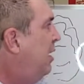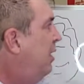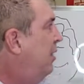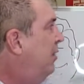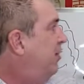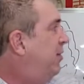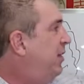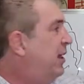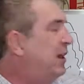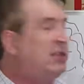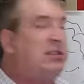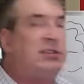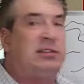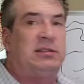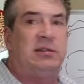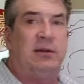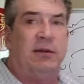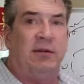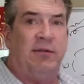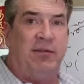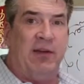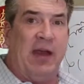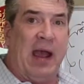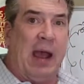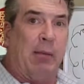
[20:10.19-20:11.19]
this
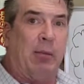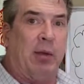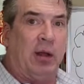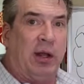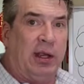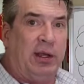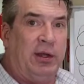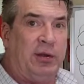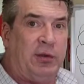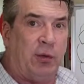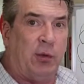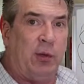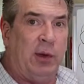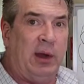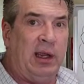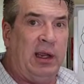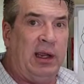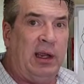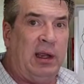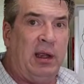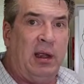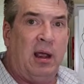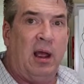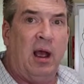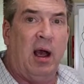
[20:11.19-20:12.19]
family
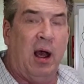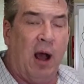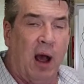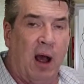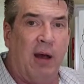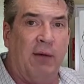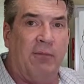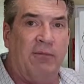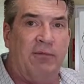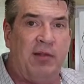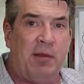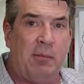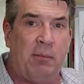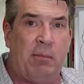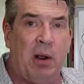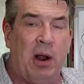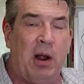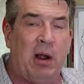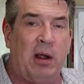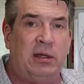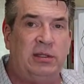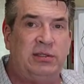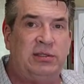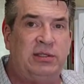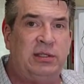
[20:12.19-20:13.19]
tree of the
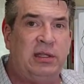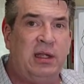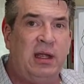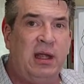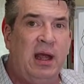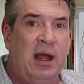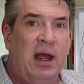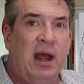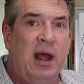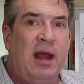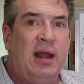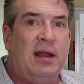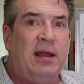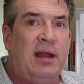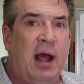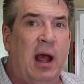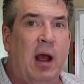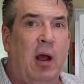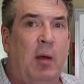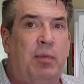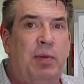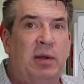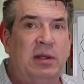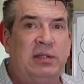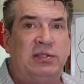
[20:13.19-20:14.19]
parts to
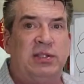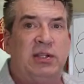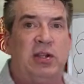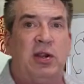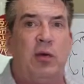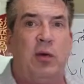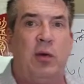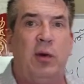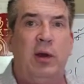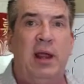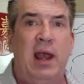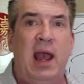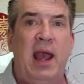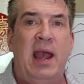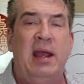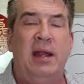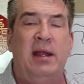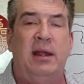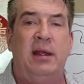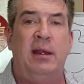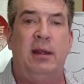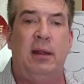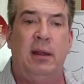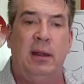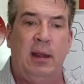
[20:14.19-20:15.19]
help us
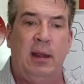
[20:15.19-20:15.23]
create